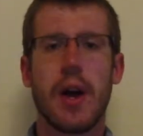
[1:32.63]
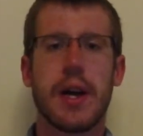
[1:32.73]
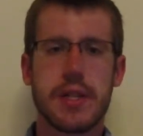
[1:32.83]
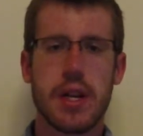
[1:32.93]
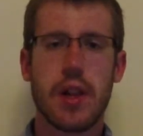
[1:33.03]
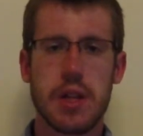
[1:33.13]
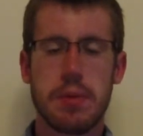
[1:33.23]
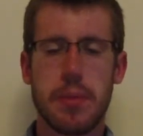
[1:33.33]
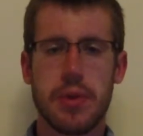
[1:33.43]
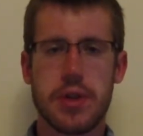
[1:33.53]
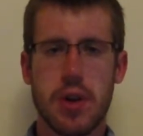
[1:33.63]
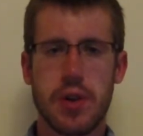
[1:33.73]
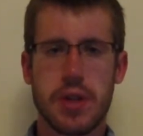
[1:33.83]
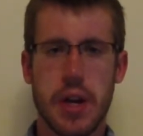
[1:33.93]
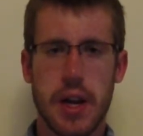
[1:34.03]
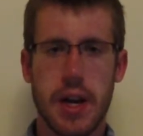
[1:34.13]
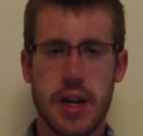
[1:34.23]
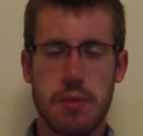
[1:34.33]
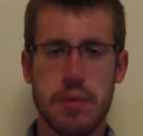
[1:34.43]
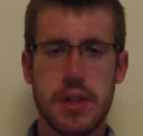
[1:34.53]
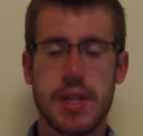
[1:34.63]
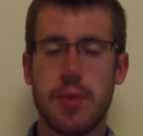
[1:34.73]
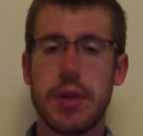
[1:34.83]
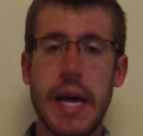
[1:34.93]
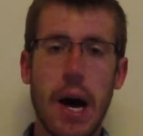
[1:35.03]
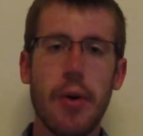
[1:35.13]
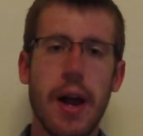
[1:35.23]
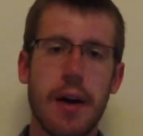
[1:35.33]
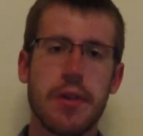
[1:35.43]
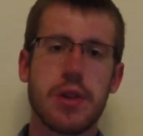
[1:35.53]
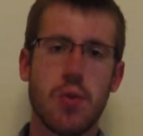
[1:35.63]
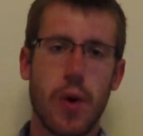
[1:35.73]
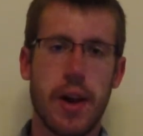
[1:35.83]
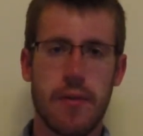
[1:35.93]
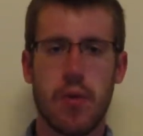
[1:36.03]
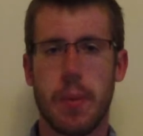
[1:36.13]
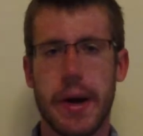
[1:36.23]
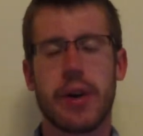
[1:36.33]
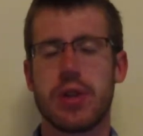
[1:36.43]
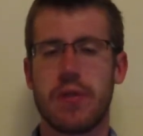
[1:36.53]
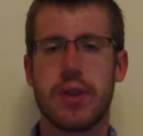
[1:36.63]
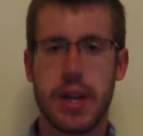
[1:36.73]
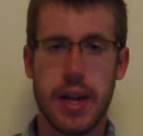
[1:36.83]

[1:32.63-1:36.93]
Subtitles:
as it allows people to start using the Kinect on PC without having to wait for Microsoft to